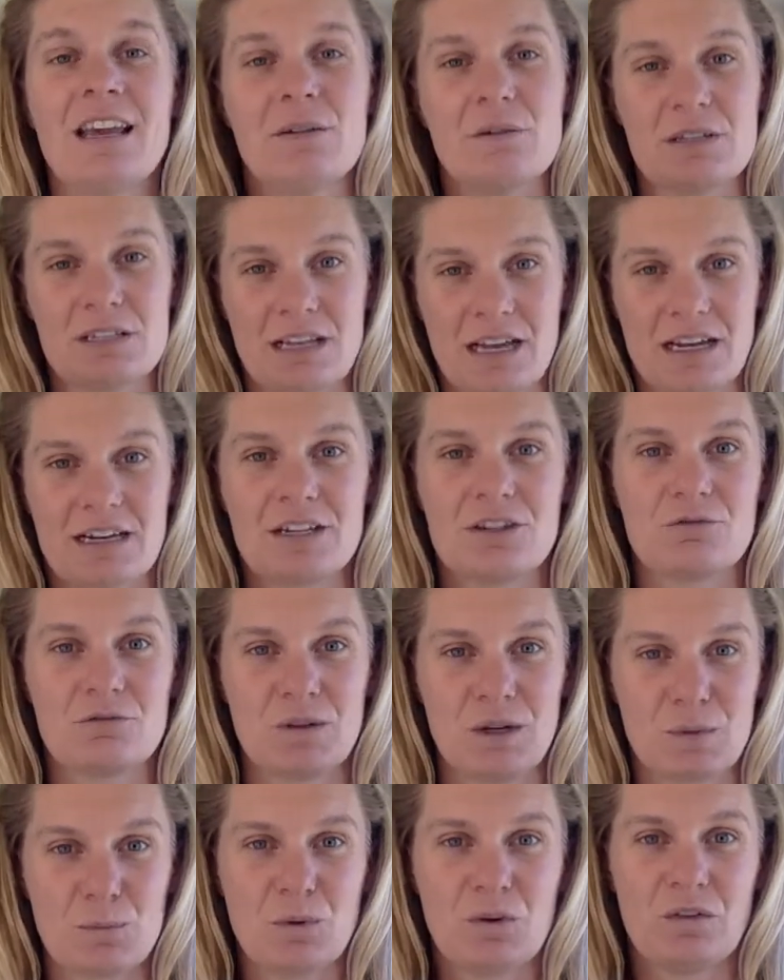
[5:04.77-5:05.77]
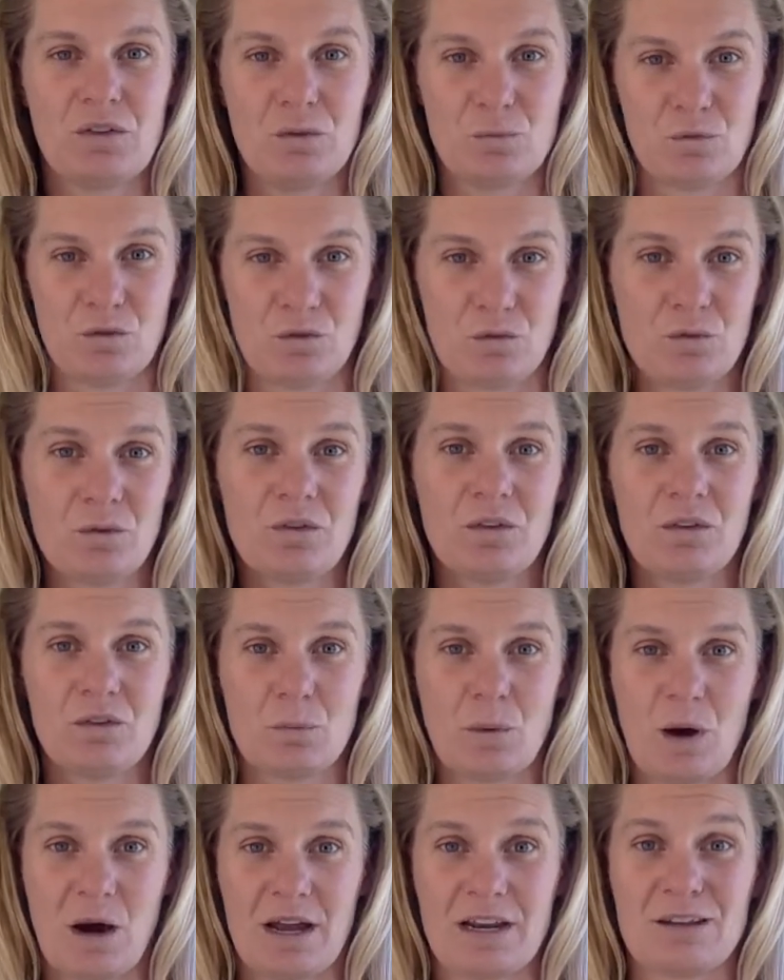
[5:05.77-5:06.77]
We're starting to really put some resources
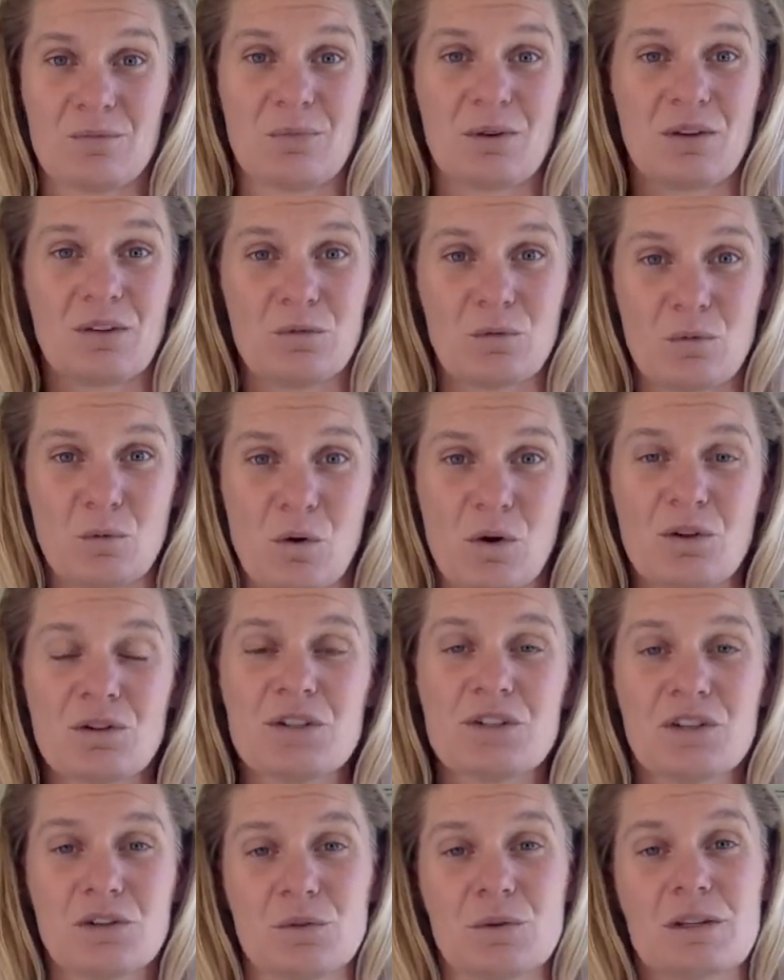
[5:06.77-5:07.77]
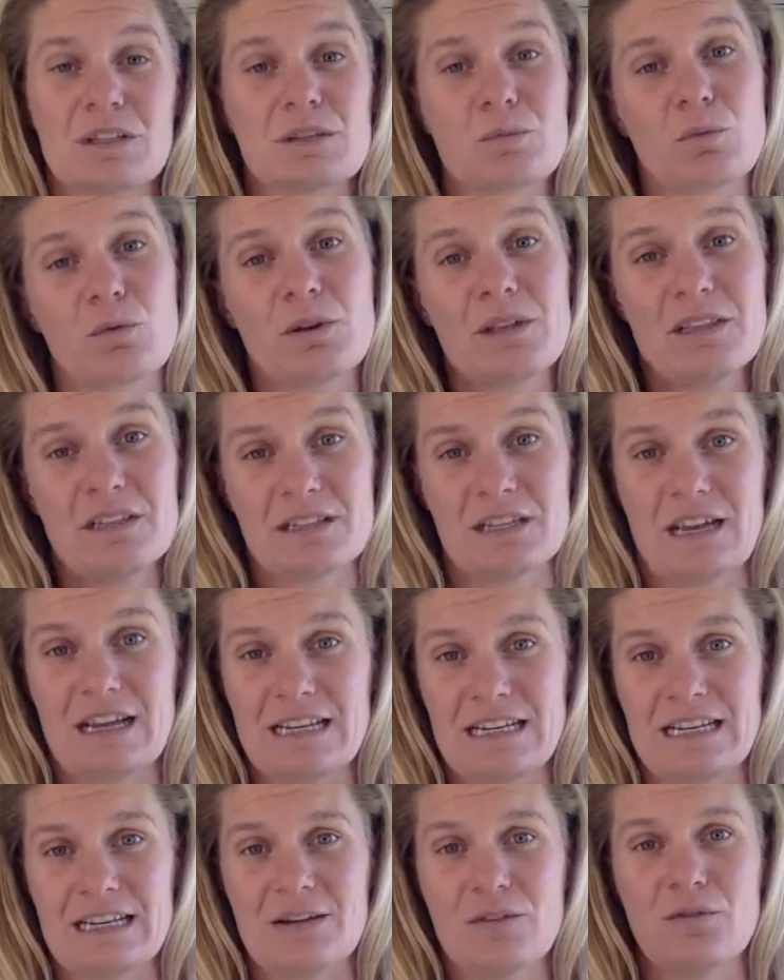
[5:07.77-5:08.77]
behind it because we want to exploit this
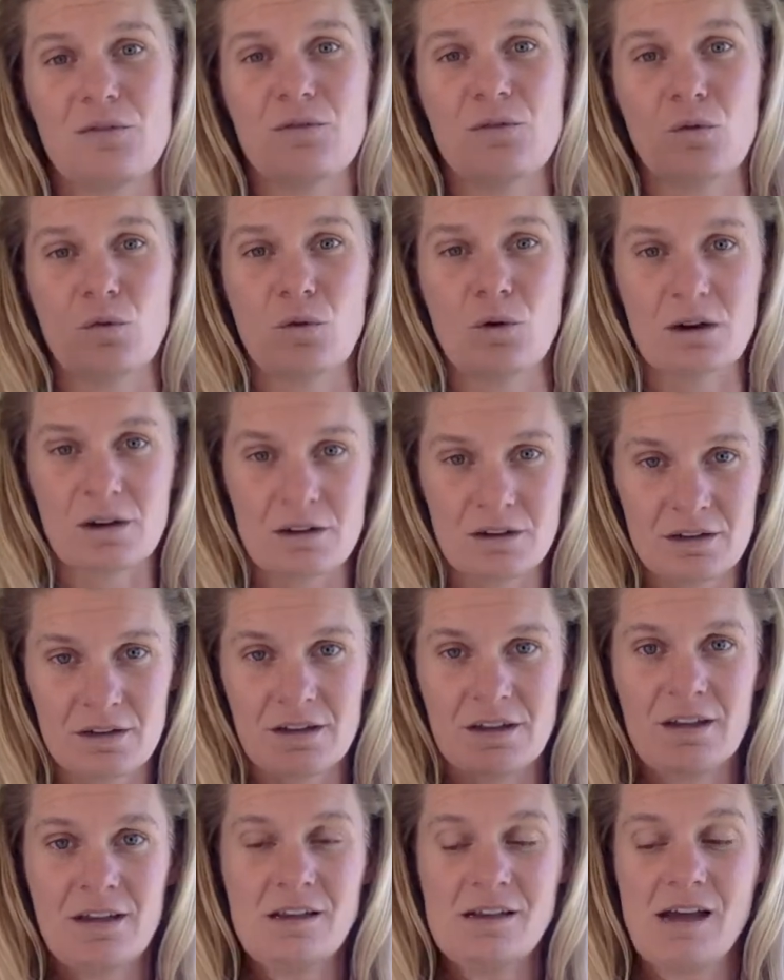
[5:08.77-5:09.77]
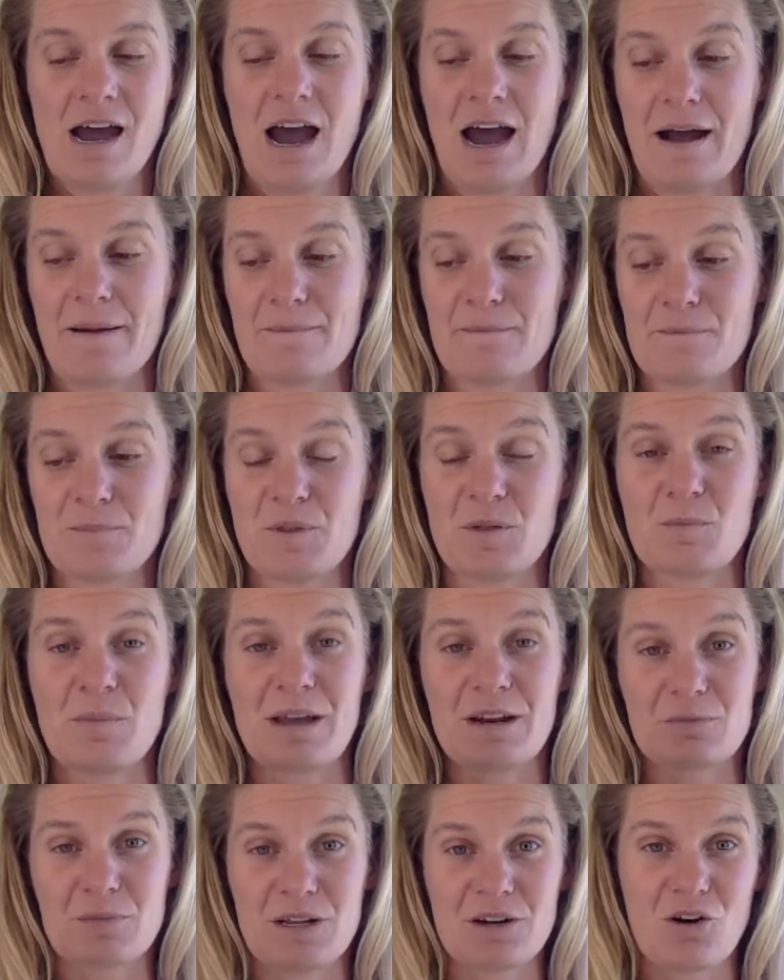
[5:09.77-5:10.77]
idea for the
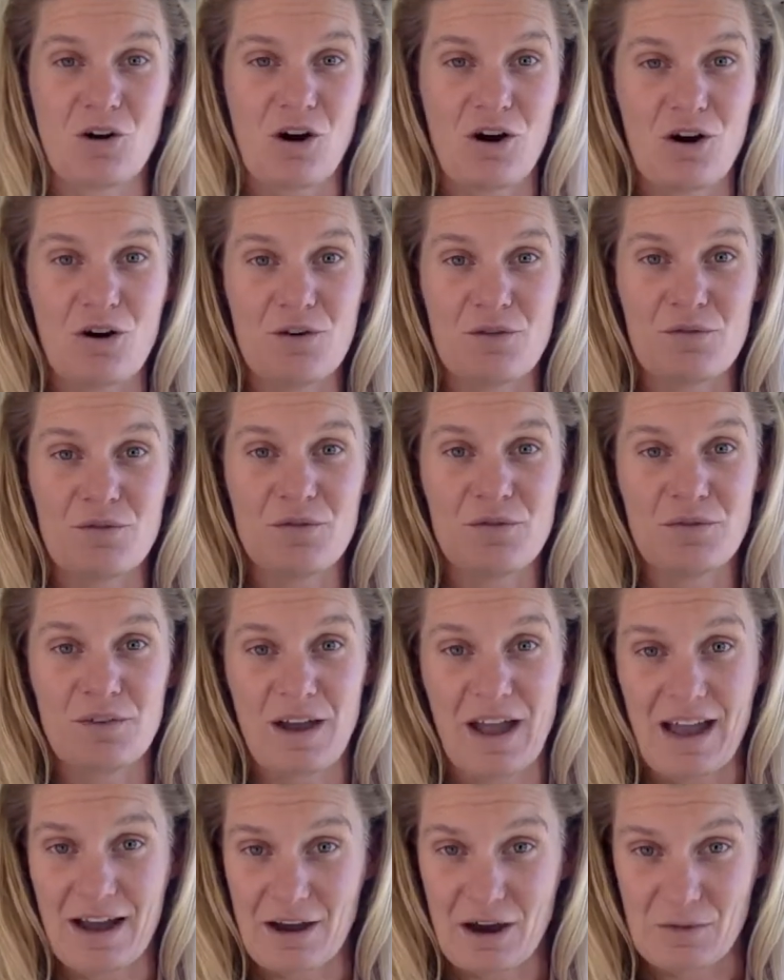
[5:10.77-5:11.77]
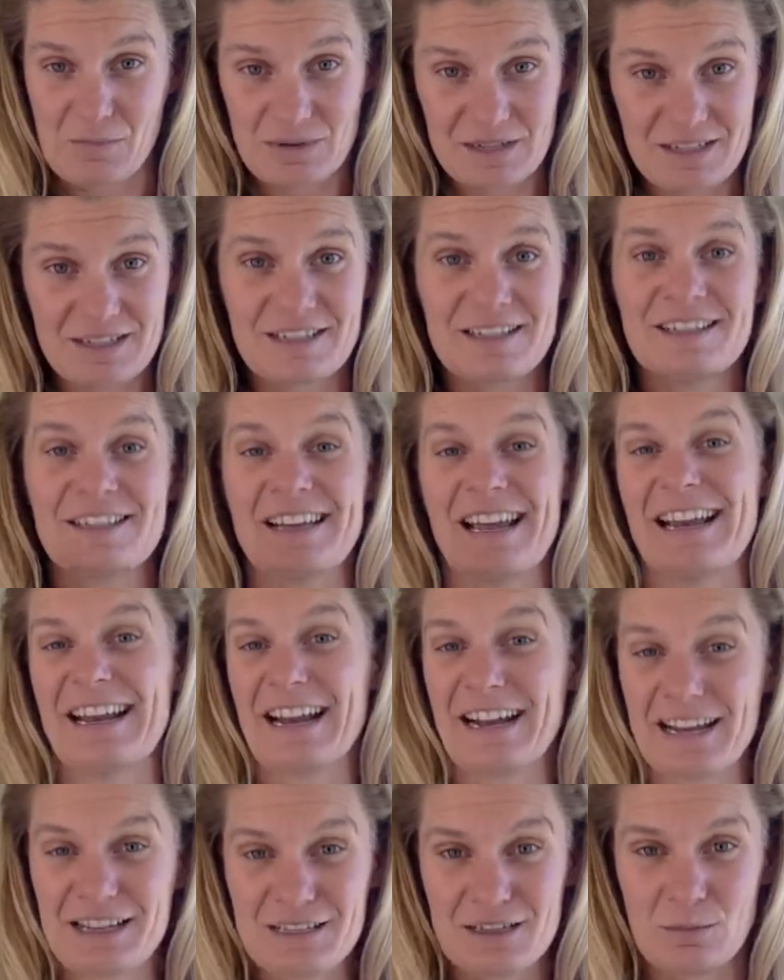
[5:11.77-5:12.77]
betterment of our business and
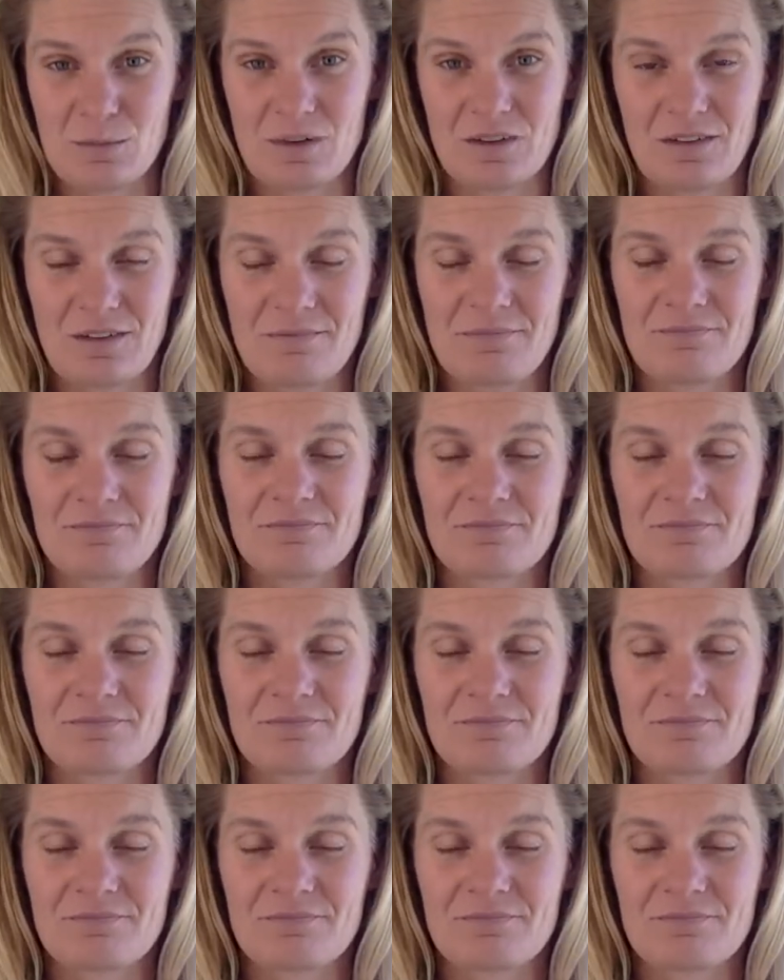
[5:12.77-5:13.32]
our customers.